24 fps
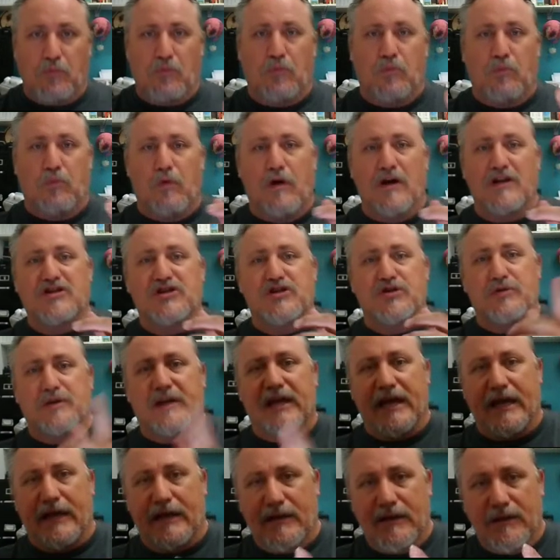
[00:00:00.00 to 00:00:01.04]
Once you
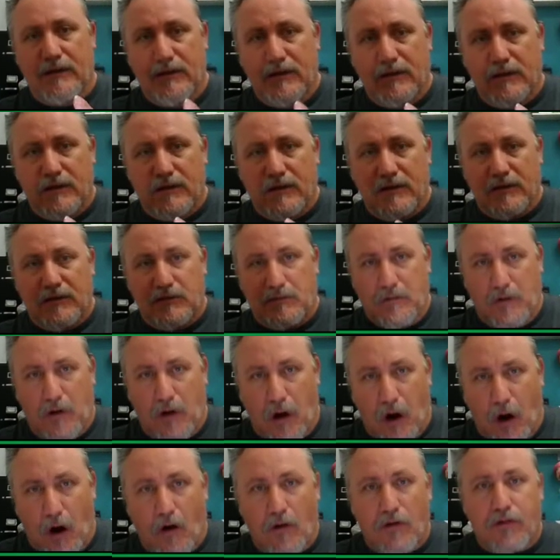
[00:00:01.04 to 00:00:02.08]
get
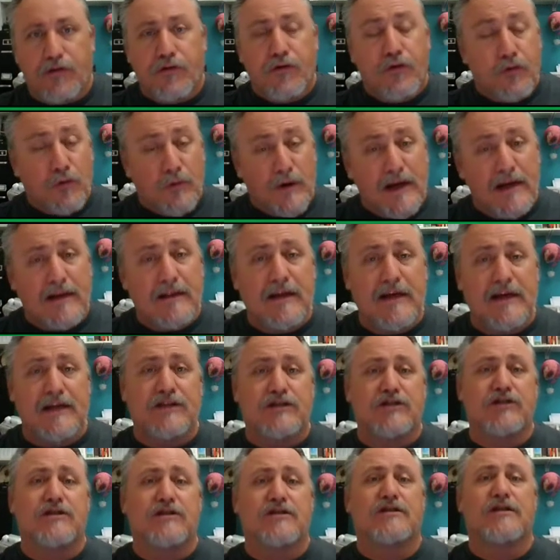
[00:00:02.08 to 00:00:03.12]
all three
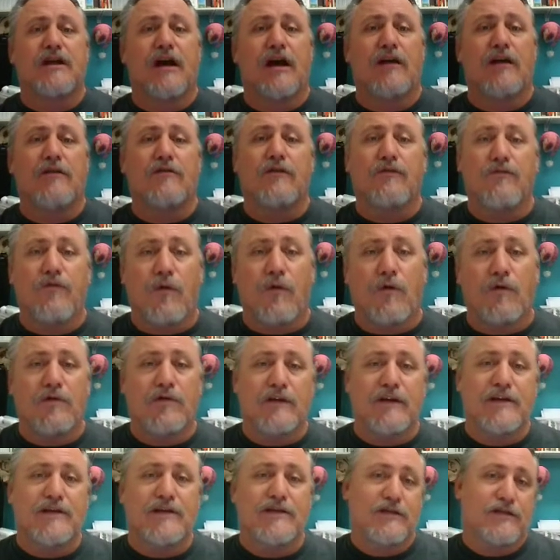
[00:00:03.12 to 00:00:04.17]
Legions done, the fourth
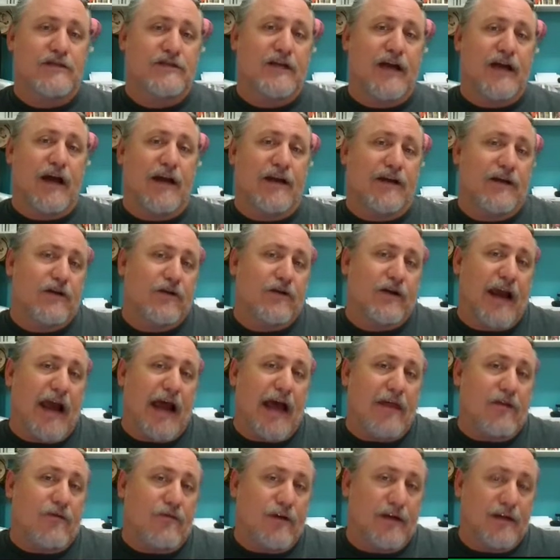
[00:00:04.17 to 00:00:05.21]
Legion's kind of your
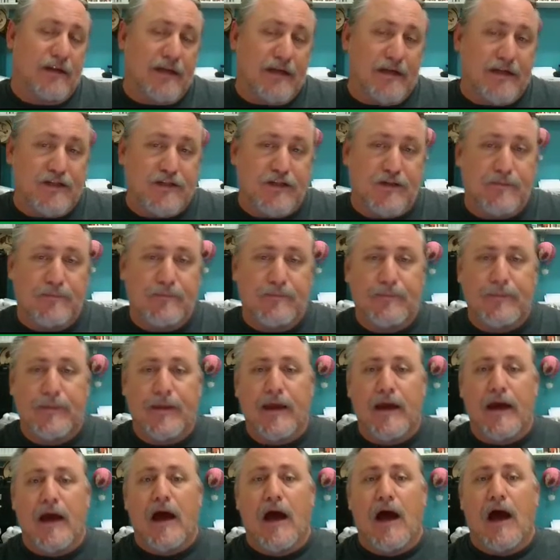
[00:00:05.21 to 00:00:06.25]
gathering Legion.
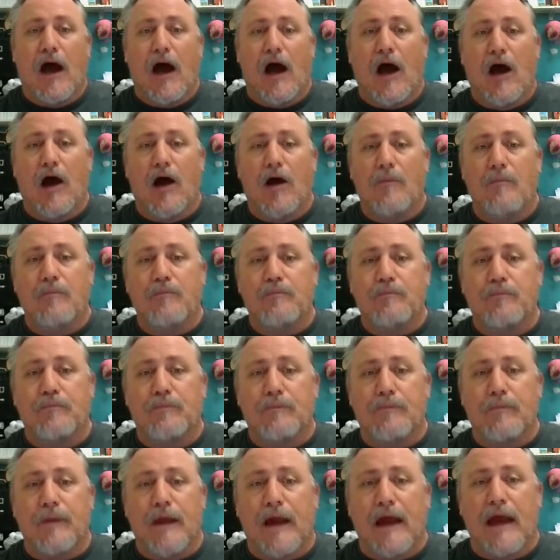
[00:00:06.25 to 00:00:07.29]
And
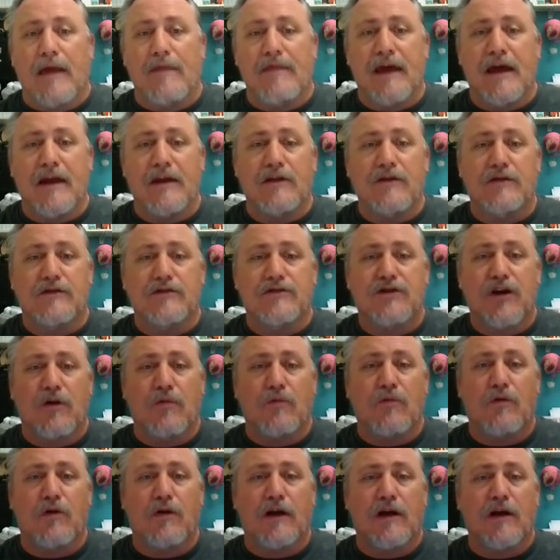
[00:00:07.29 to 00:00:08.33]
then start
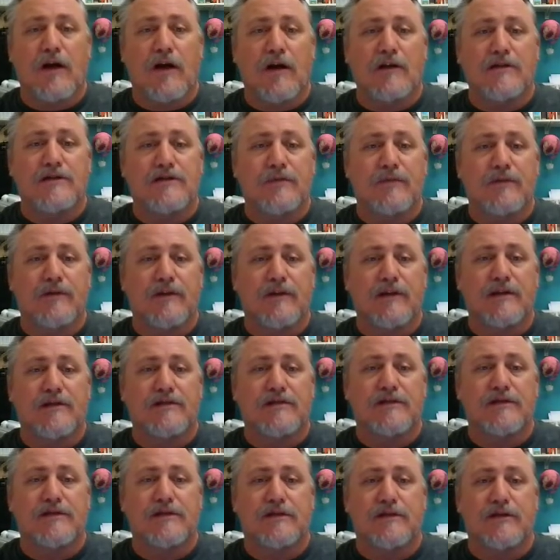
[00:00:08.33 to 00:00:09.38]
working on some of
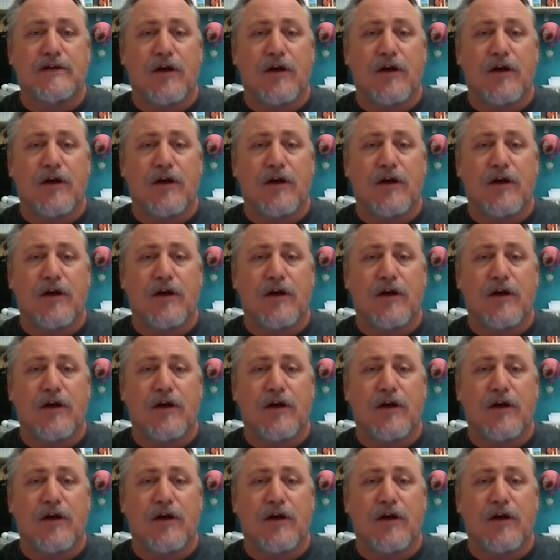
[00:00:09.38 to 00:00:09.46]
this,